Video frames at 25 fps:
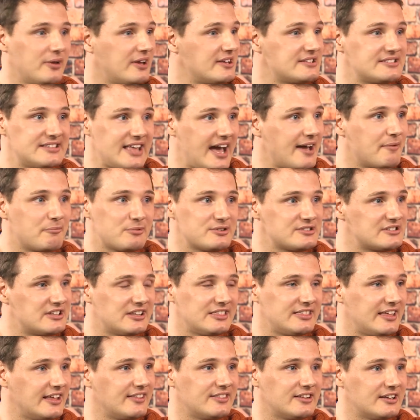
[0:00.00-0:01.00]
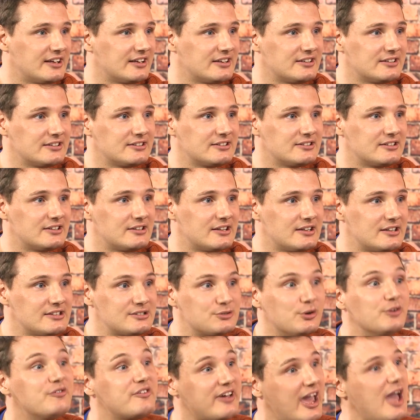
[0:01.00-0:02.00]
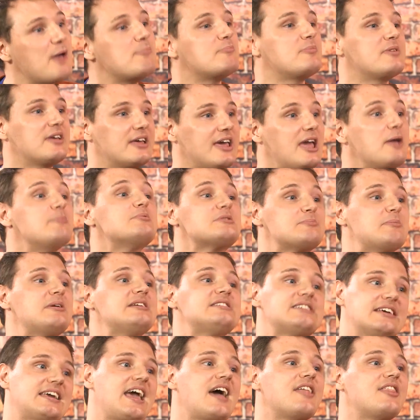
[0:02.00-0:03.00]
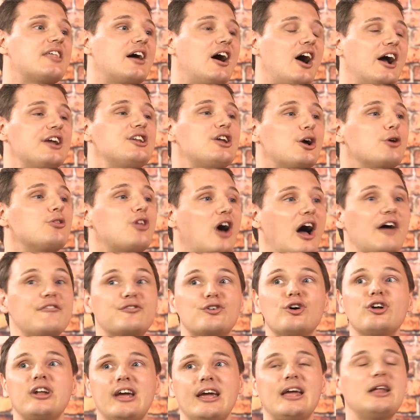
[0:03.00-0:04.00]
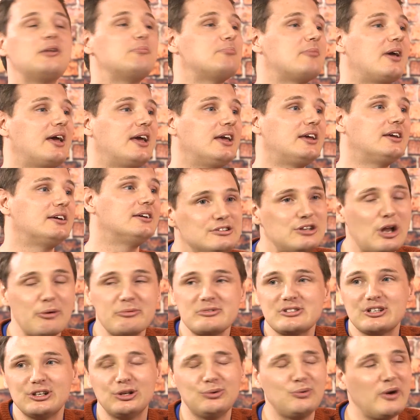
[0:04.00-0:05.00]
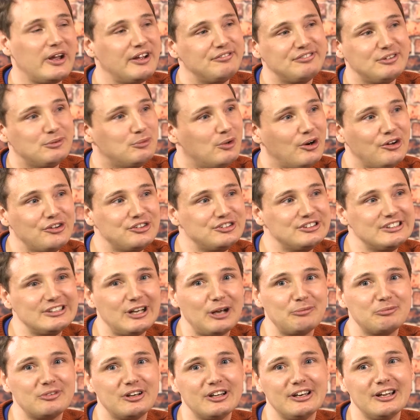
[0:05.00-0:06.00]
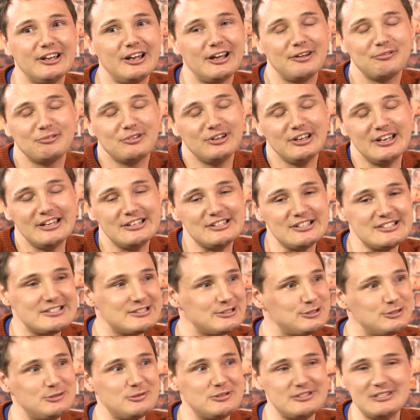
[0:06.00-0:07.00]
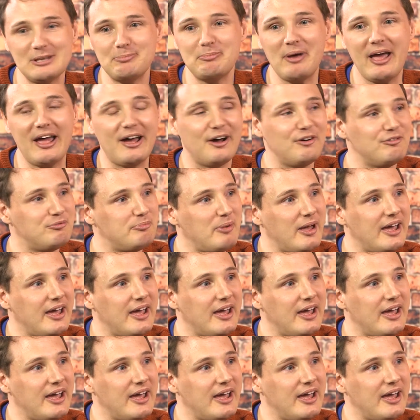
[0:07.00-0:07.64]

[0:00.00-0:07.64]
because that was the thing that sort of keeps me together. I know that I've got it in me. No one's going to wave a wand and I'm going to just zip out of